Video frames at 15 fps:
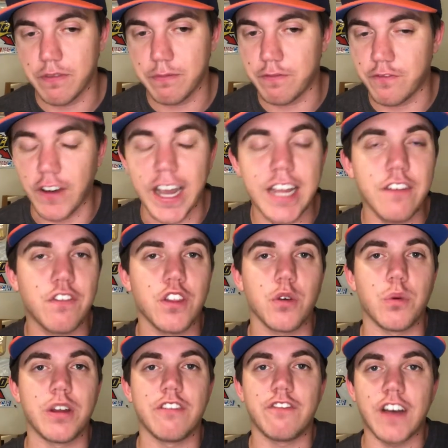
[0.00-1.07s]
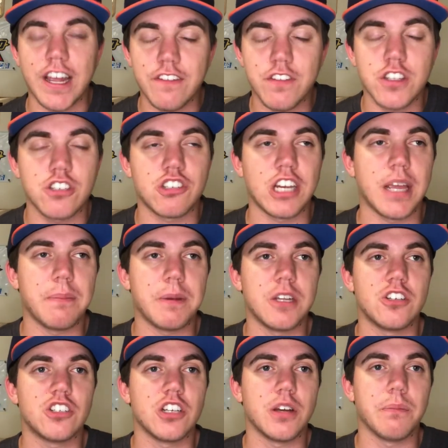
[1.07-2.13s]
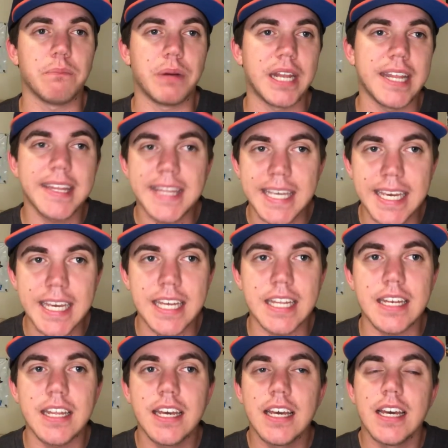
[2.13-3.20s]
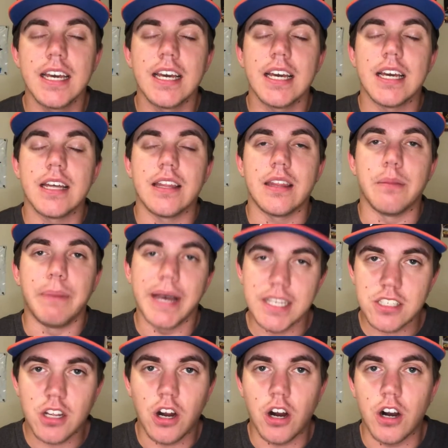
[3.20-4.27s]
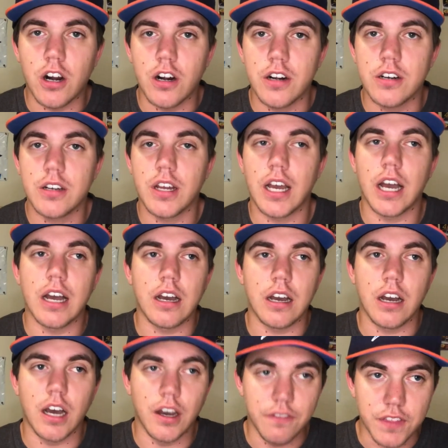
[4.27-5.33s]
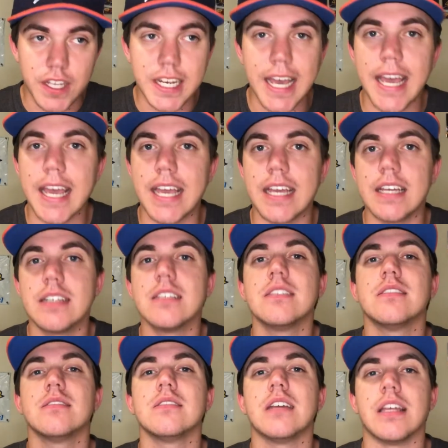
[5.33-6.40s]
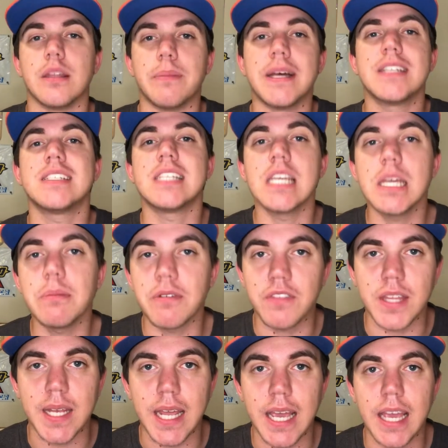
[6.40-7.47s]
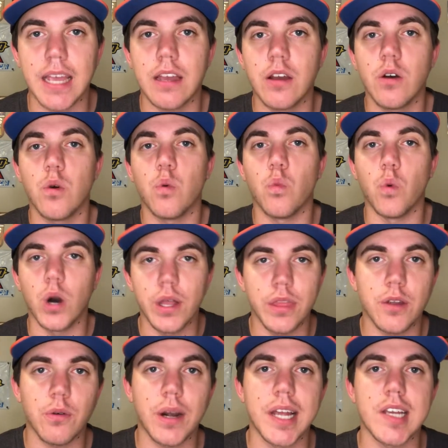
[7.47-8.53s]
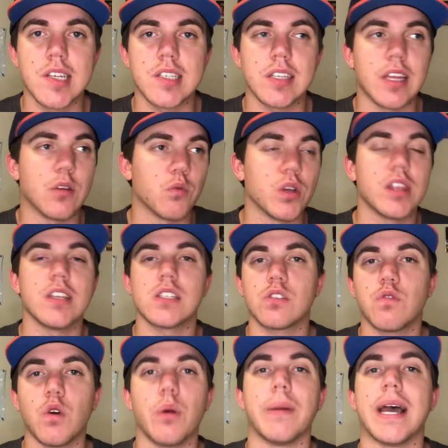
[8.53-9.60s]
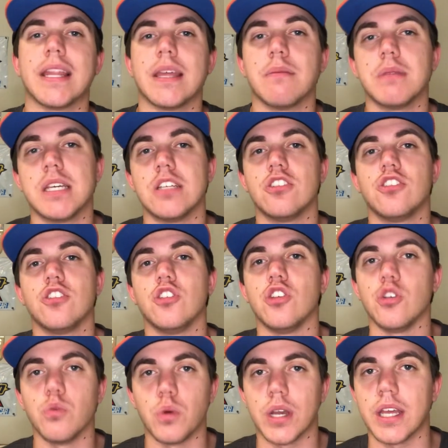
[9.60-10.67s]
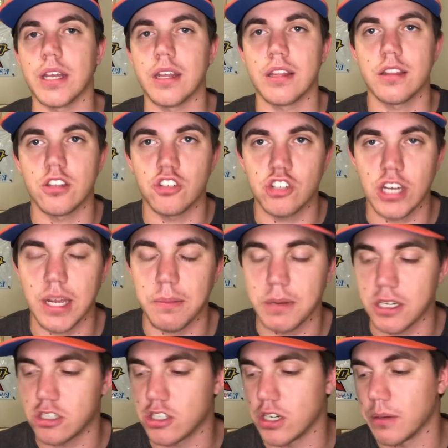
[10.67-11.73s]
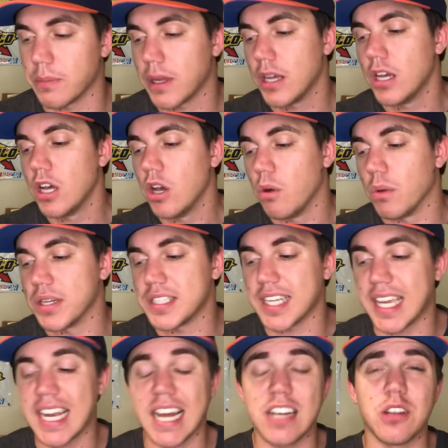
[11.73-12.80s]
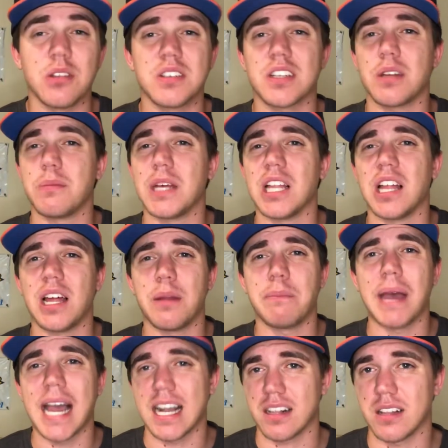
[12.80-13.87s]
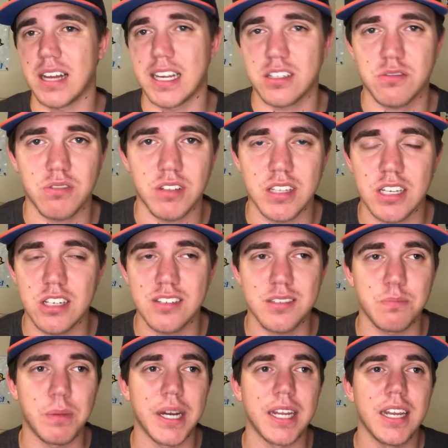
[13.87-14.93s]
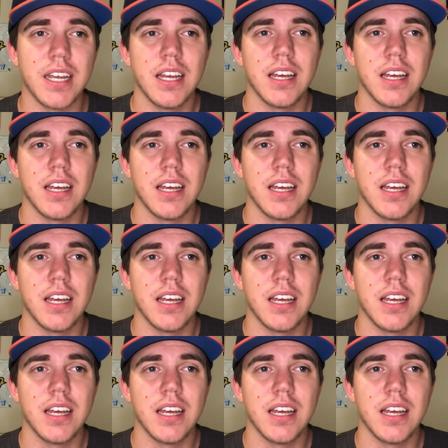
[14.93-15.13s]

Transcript: fight for the win, fight for the championship. But at the end, the best car of the day and the best team of the day won the race. And with this format, that means you win the championship. Once again, I know there's going to be a lot of backlash for this, but